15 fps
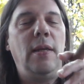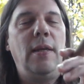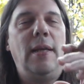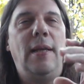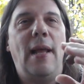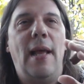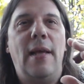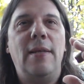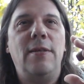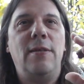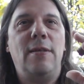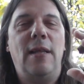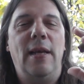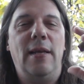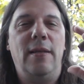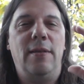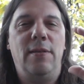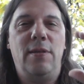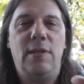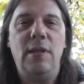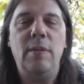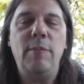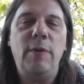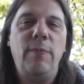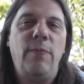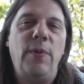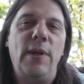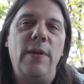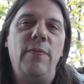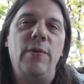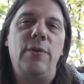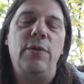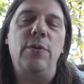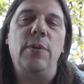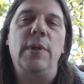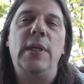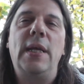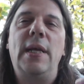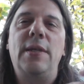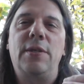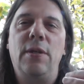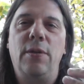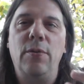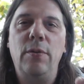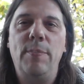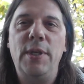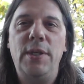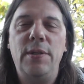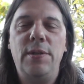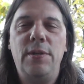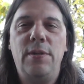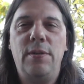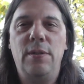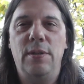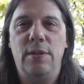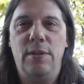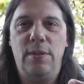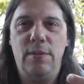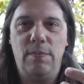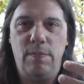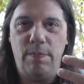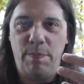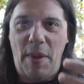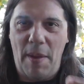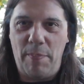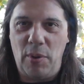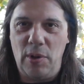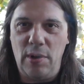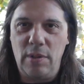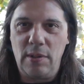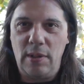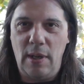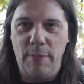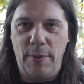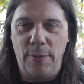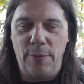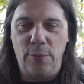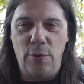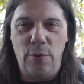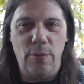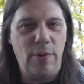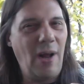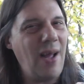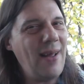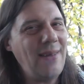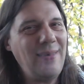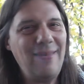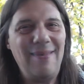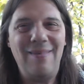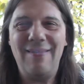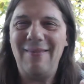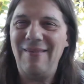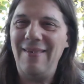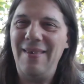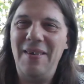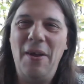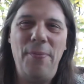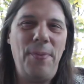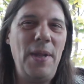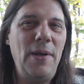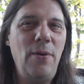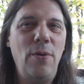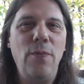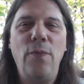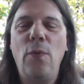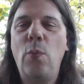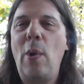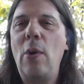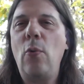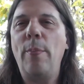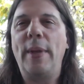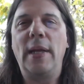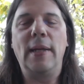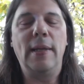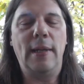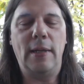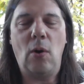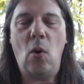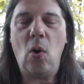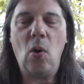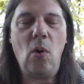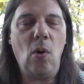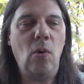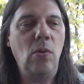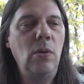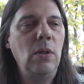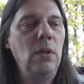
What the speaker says: It has that cinnamon flavor to it. It has a little bit of the pepper coming through. Nothing overwhelming at all.